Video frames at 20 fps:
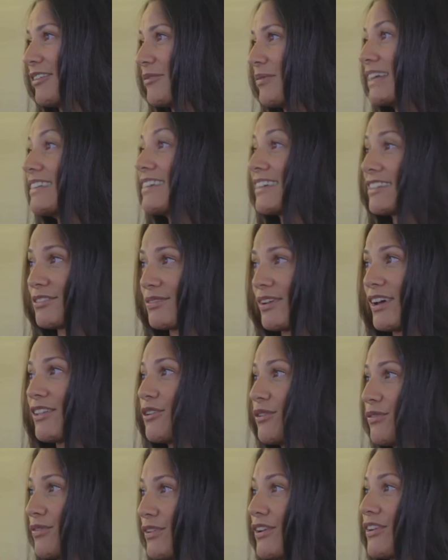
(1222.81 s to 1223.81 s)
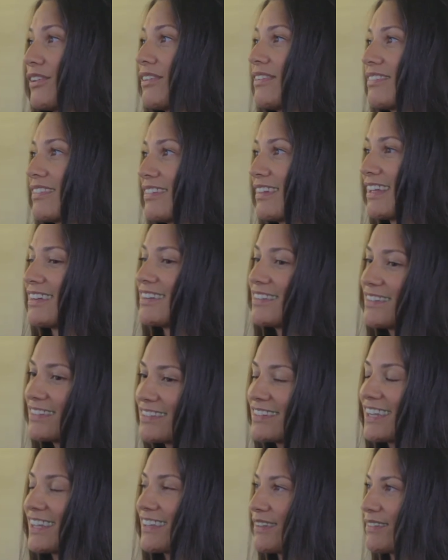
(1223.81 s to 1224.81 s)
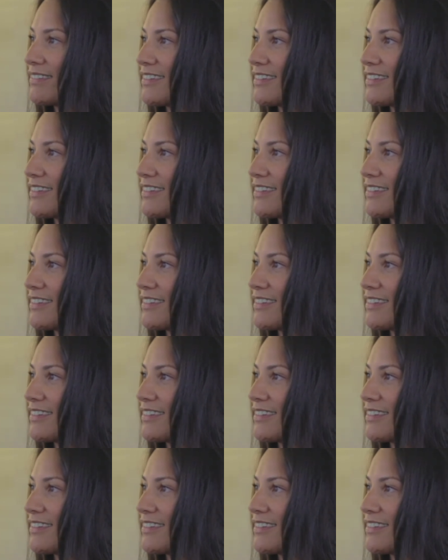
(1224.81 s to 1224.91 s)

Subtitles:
identify their fears, and then take the